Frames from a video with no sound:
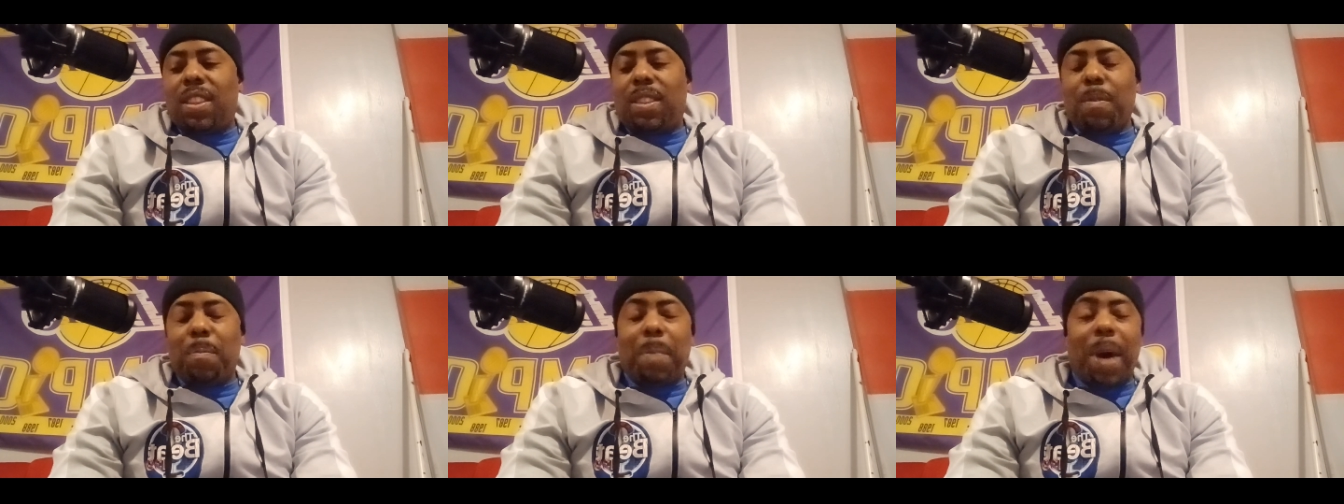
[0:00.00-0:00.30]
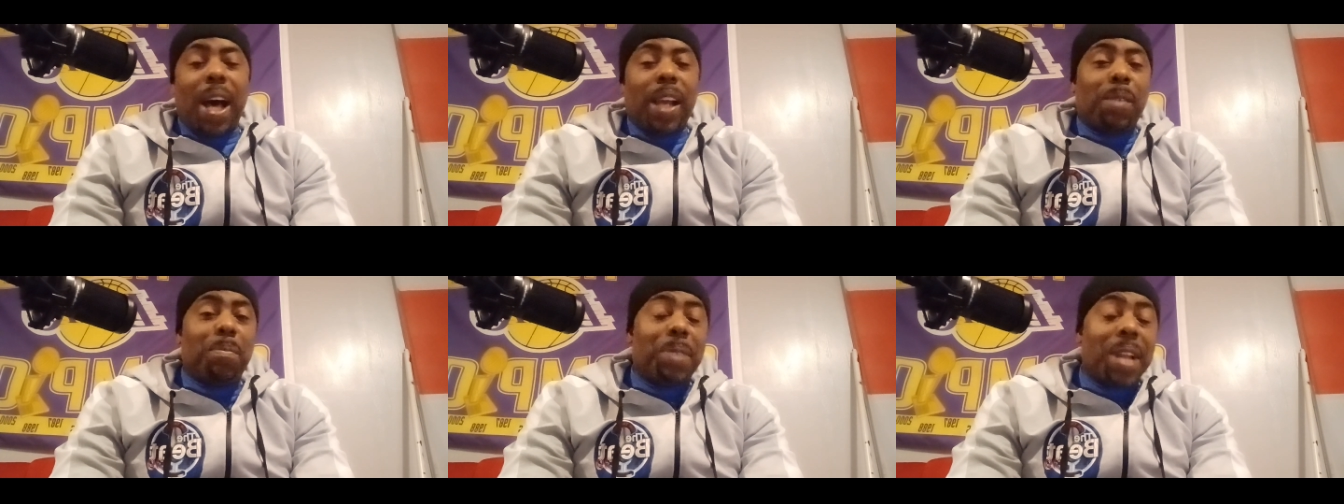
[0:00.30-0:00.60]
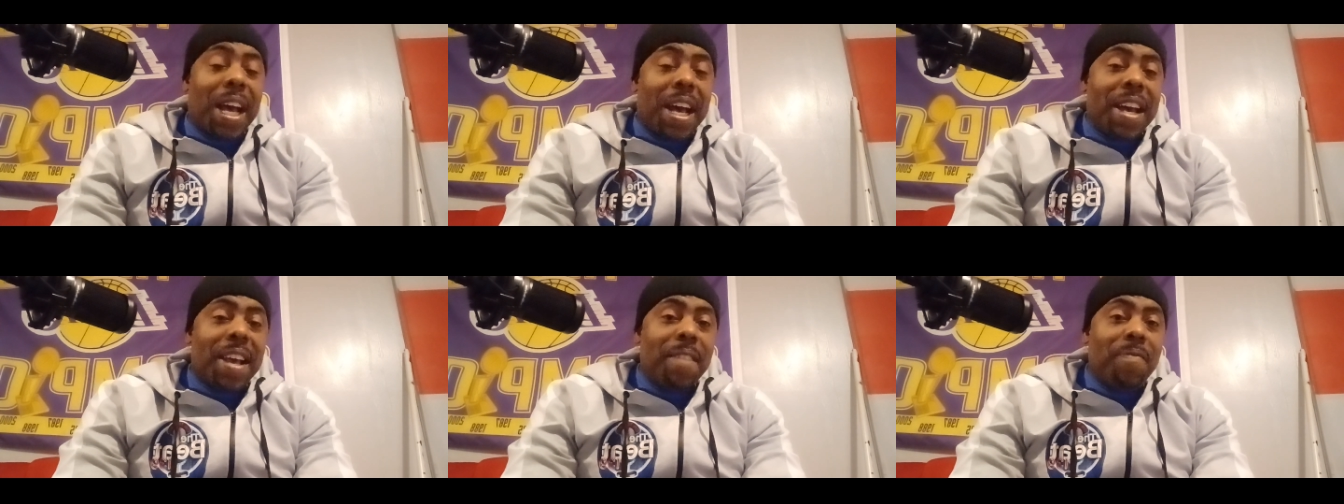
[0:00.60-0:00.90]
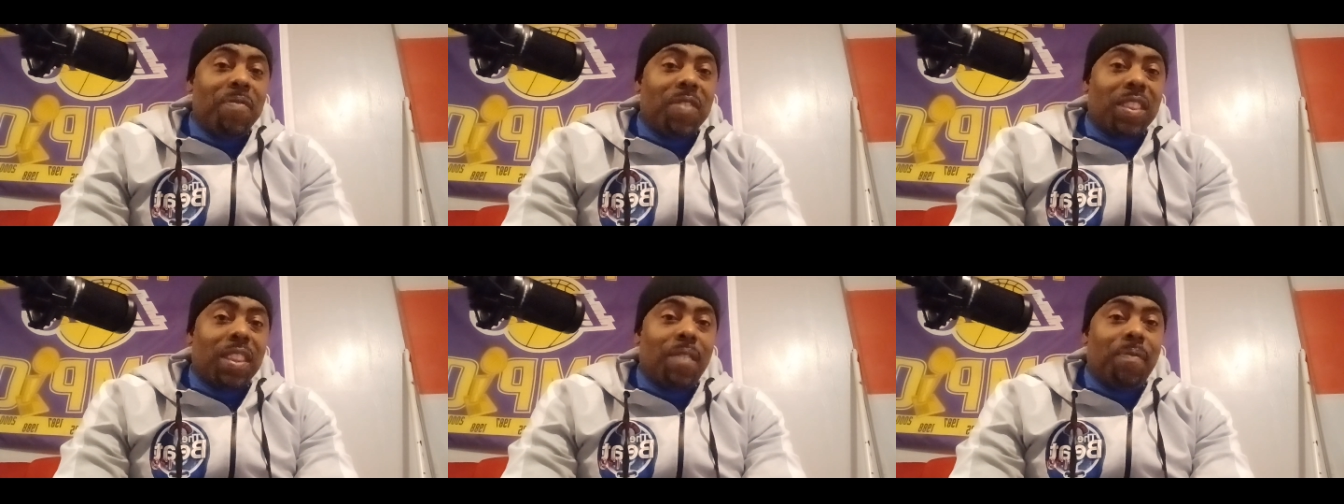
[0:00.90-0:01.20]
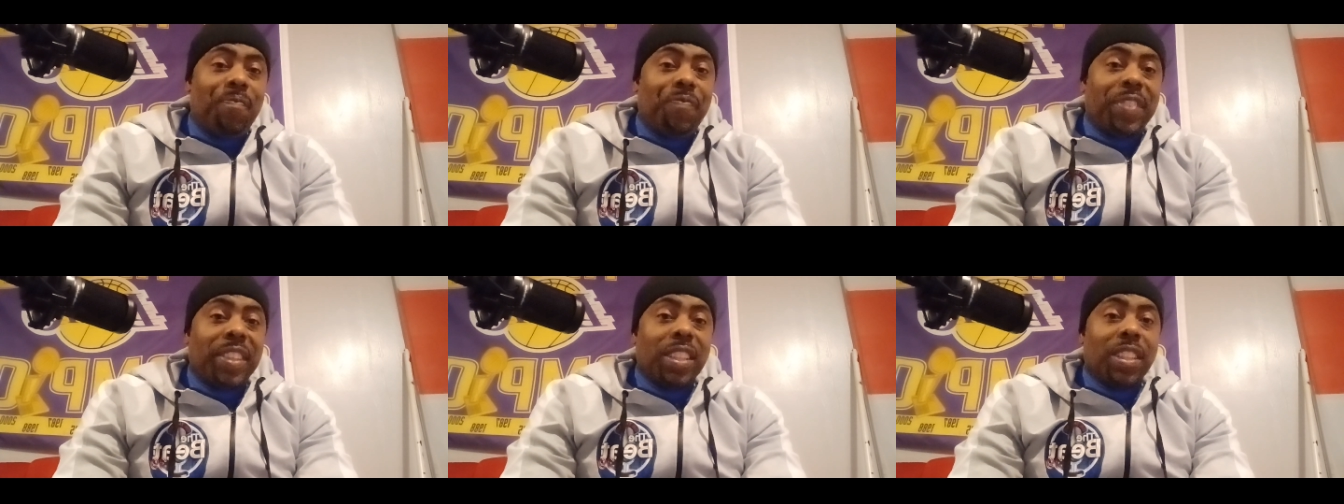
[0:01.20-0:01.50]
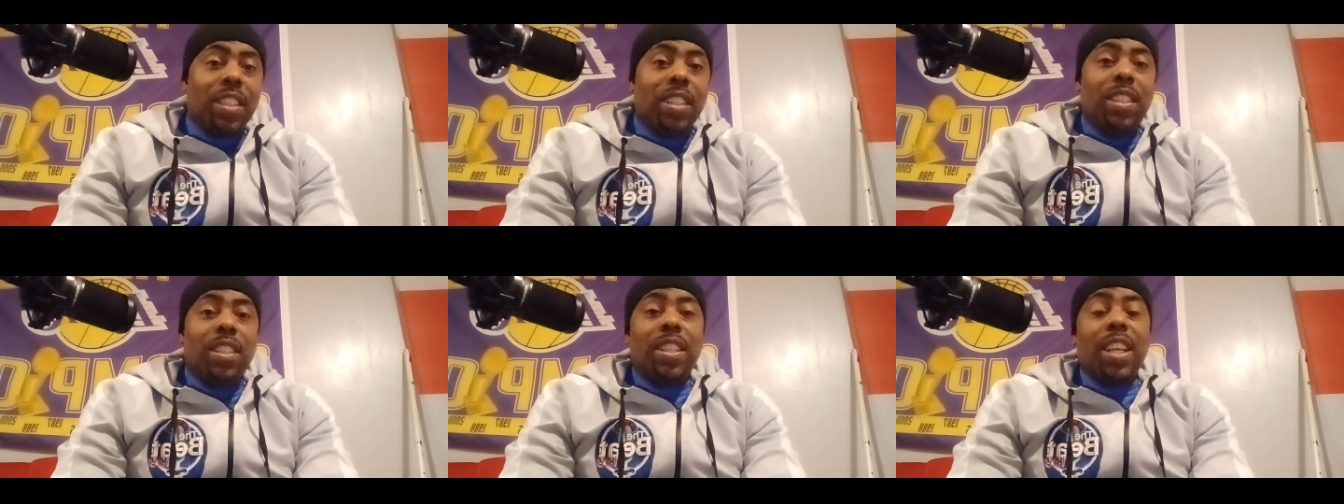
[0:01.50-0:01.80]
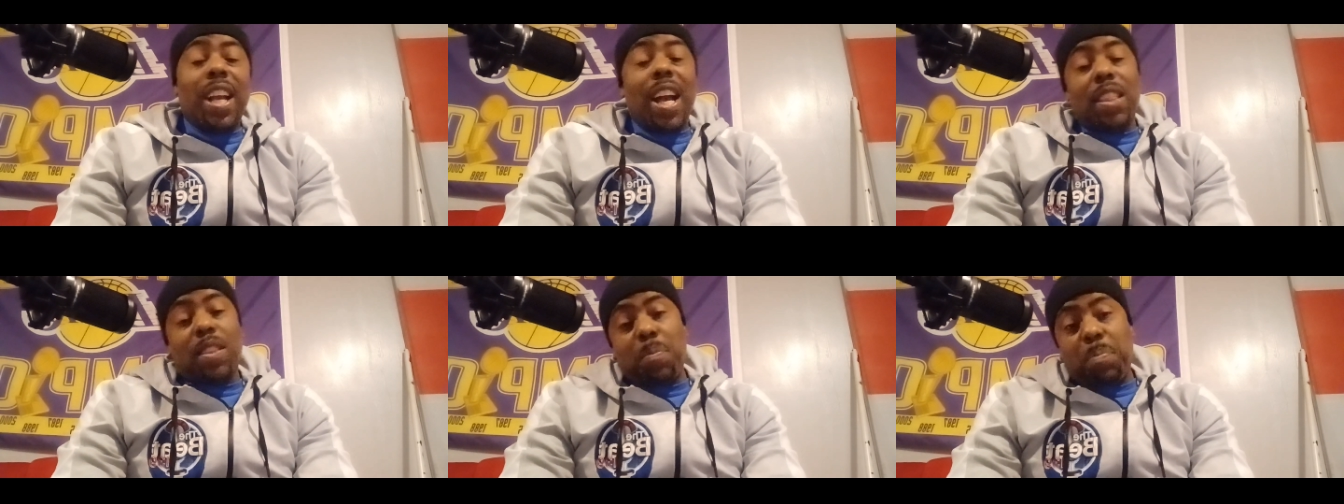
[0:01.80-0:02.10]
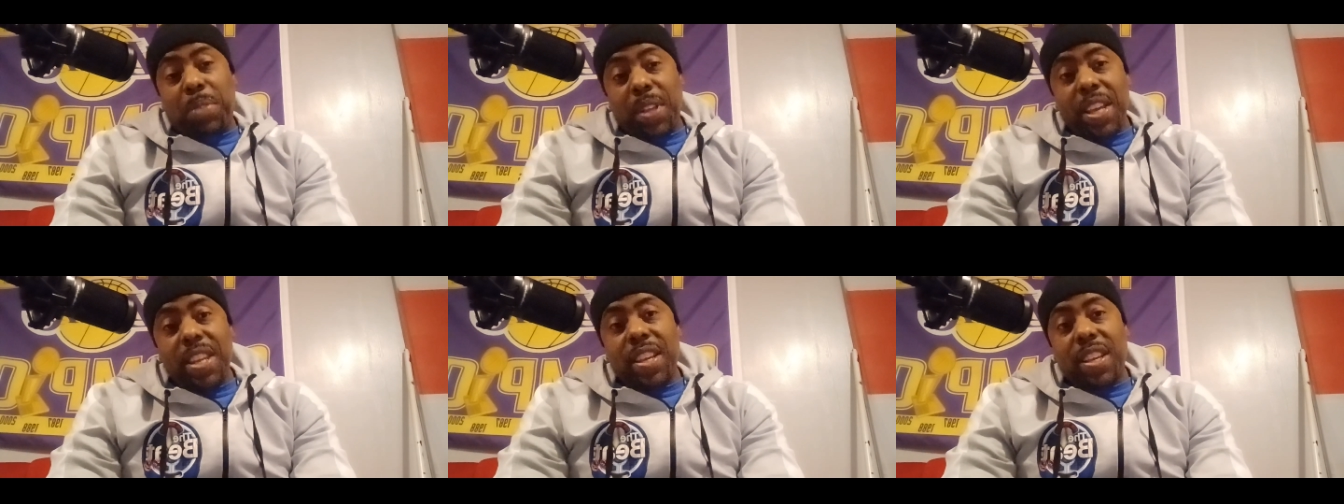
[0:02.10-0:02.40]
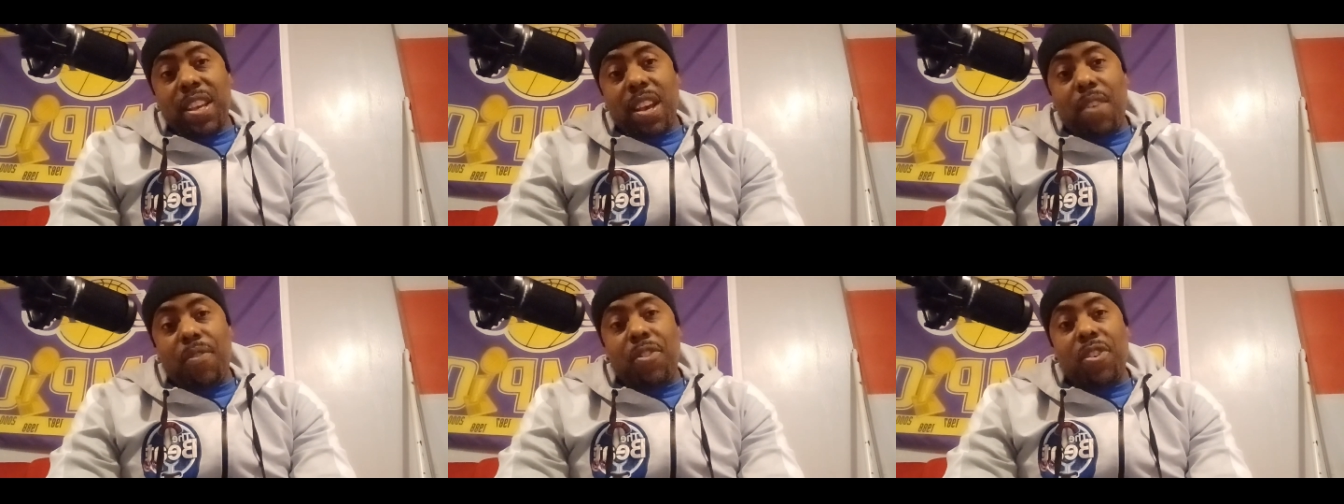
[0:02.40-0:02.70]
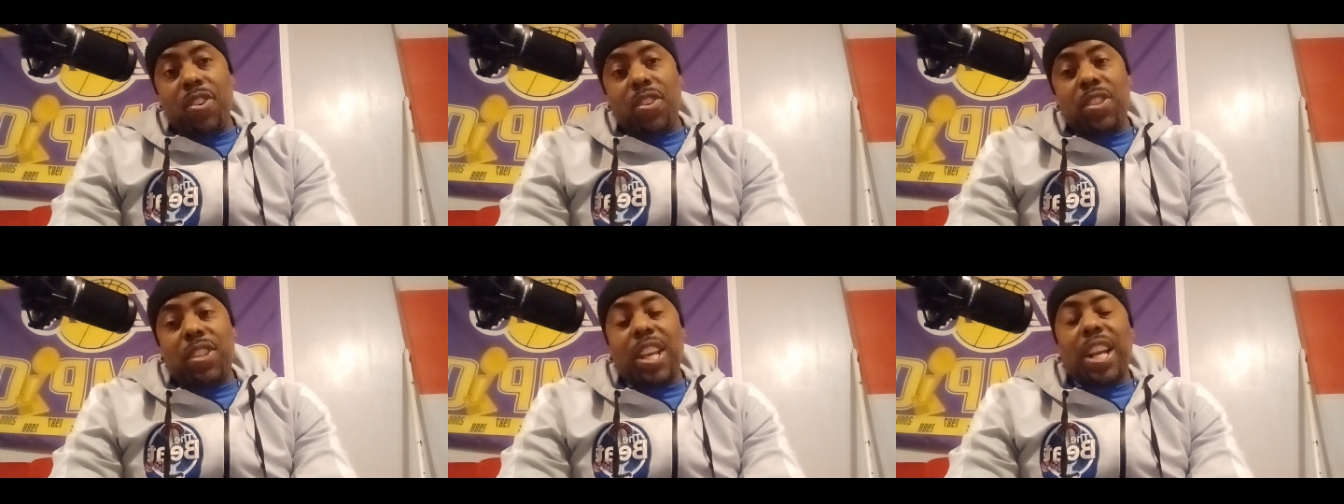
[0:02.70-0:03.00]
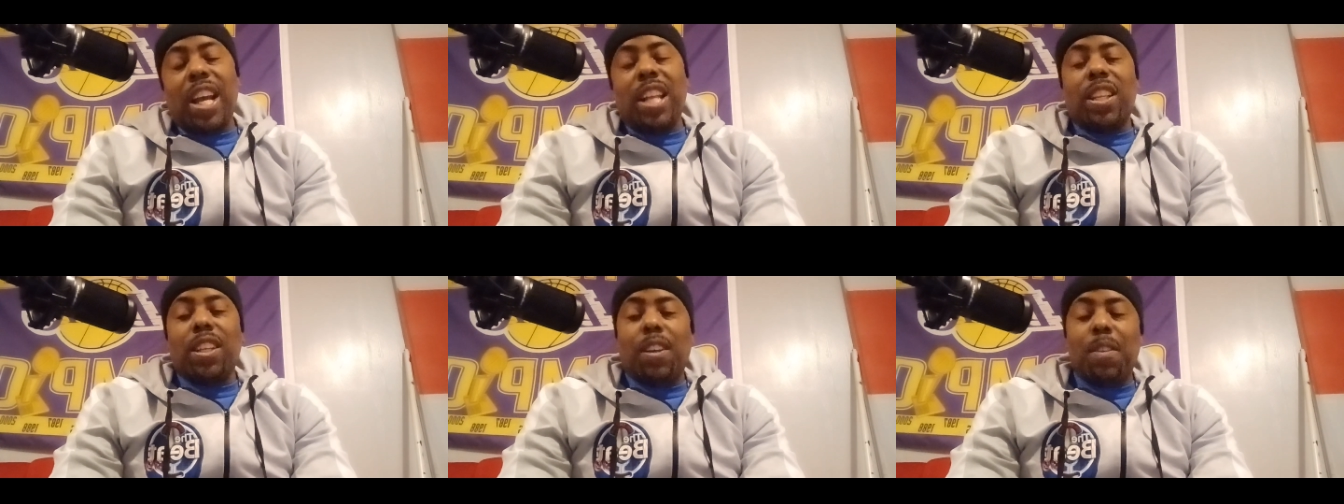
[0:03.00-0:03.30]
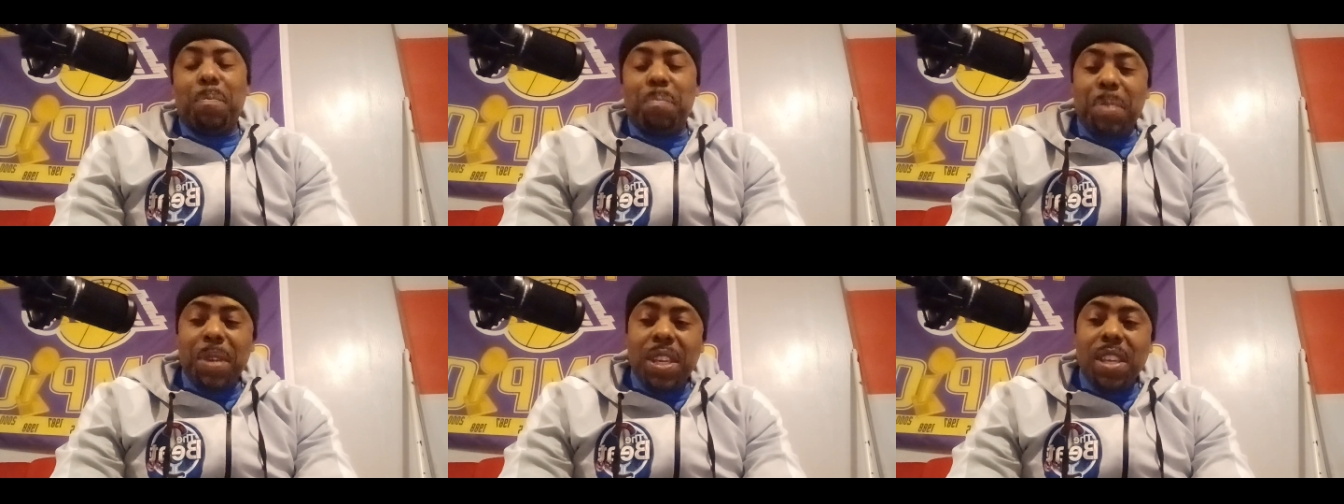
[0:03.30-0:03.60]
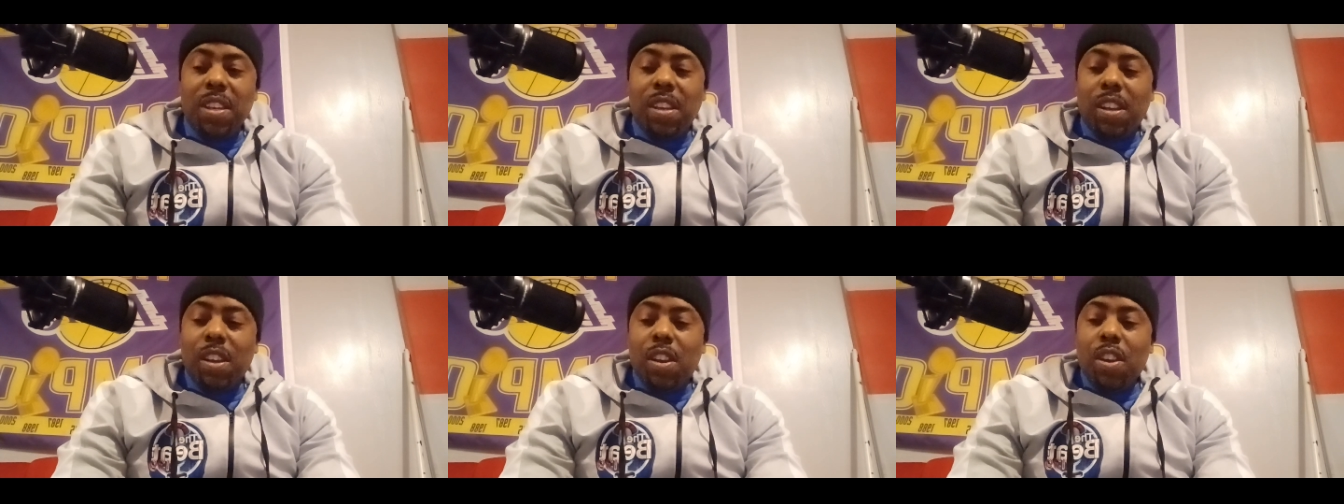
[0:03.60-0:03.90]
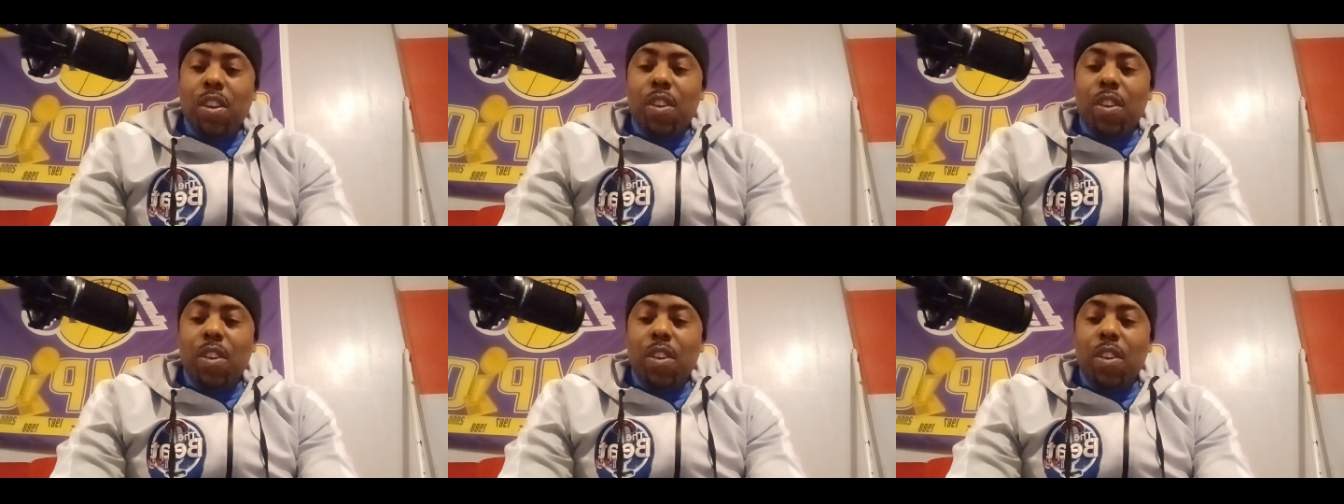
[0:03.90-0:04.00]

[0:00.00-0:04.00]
the bottom line, they got to play together. They got to compete.